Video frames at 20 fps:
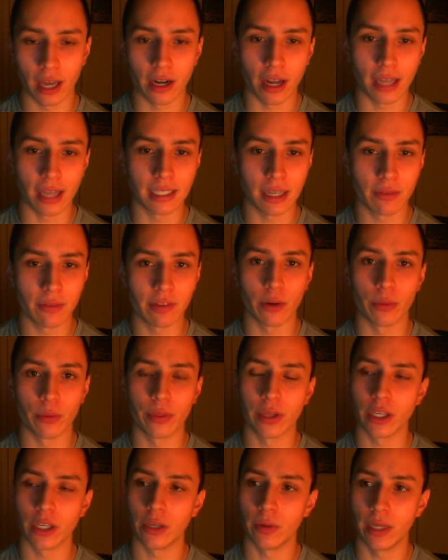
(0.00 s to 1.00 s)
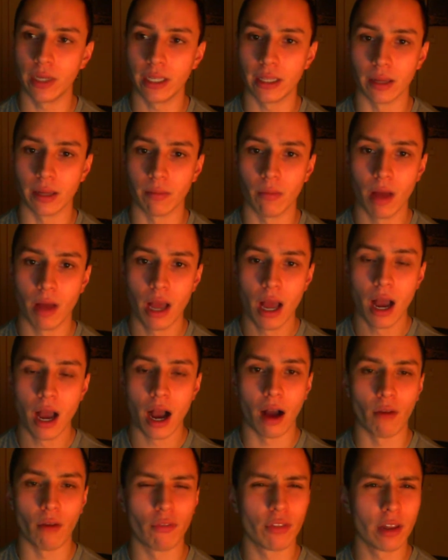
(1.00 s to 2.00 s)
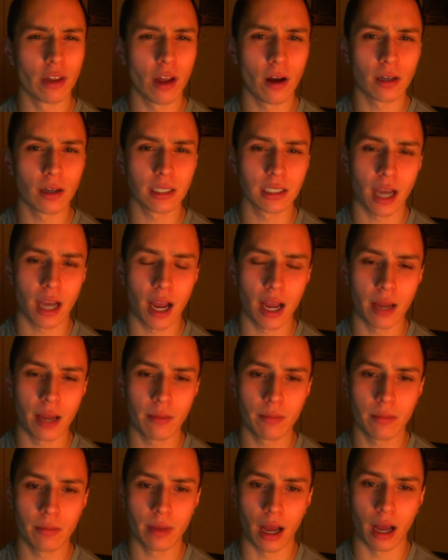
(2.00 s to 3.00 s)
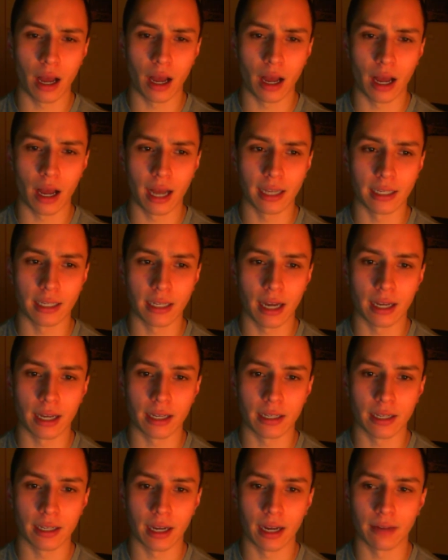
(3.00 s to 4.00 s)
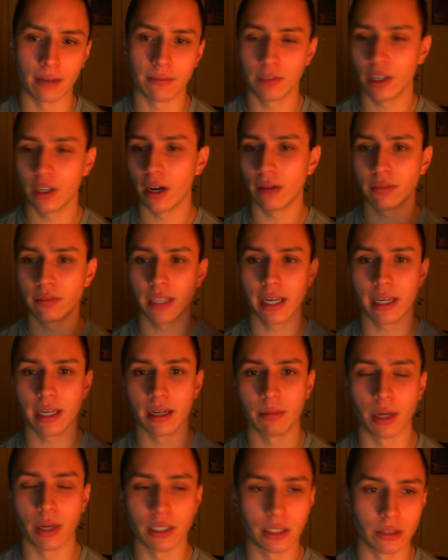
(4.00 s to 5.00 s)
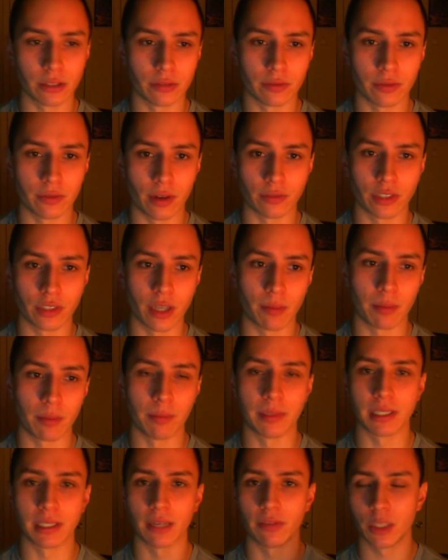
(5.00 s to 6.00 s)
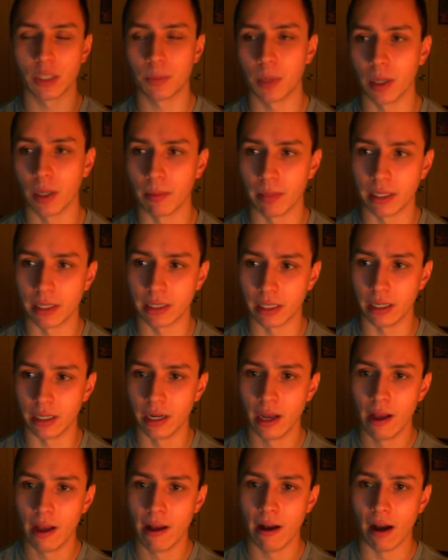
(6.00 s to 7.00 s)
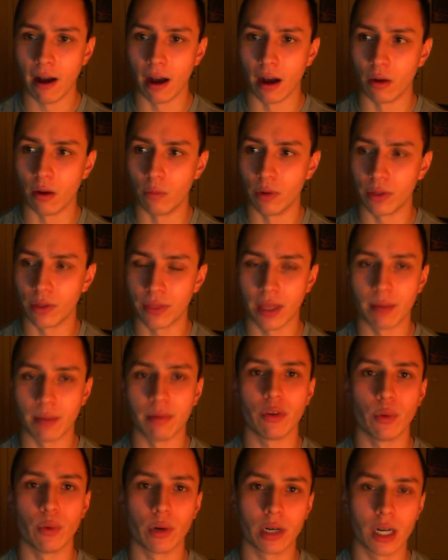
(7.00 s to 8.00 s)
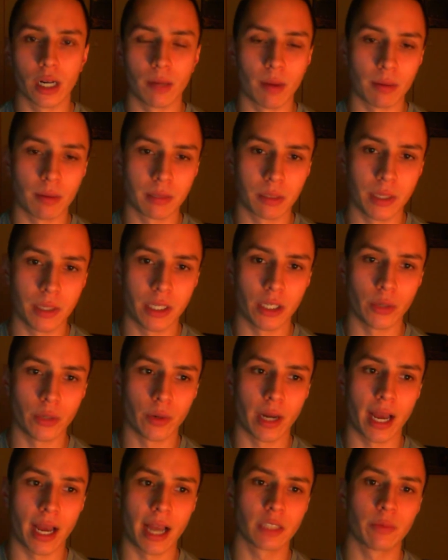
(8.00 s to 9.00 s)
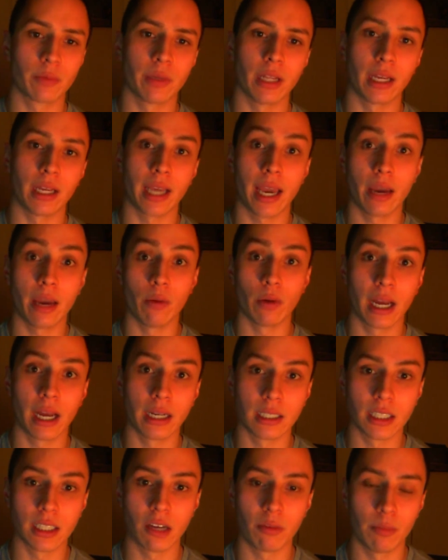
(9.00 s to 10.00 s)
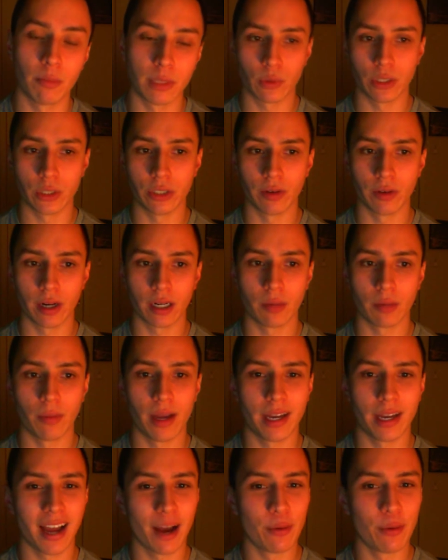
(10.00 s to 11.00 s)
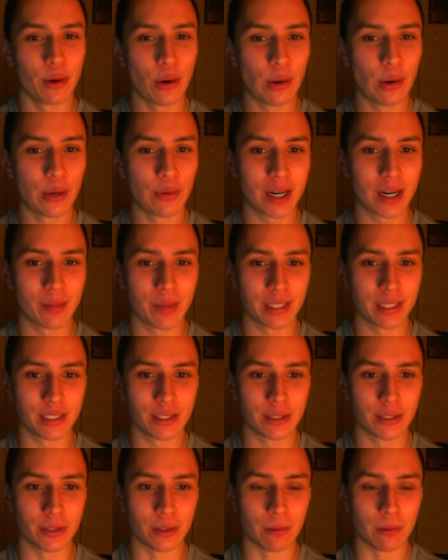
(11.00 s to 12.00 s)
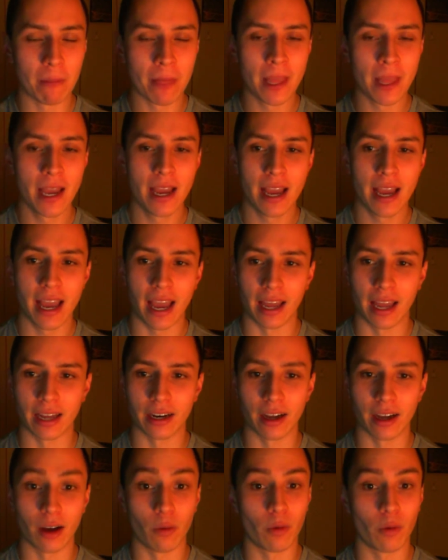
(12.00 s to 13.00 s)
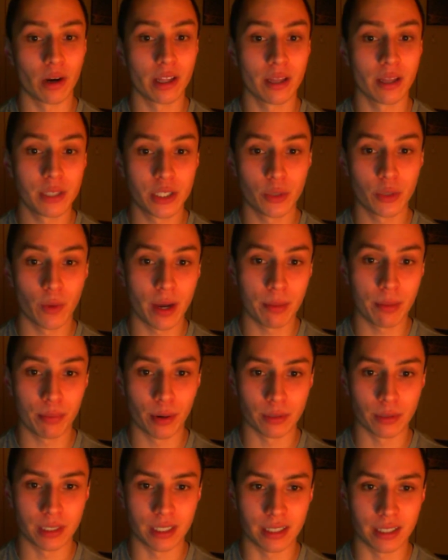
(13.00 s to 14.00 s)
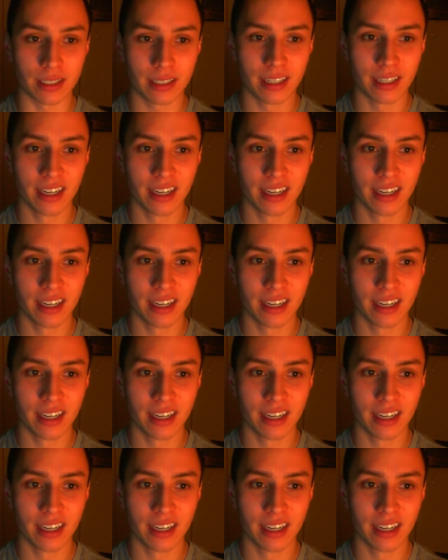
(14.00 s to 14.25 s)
definitely don't think you need them. For the longest time, I've taken a bunch of supplements. I've experimented with them. If you were to come up to me and you were to ask me like, hey, what kind of supplements would you recommend? I would only recommend two, and one of them is your whey protein,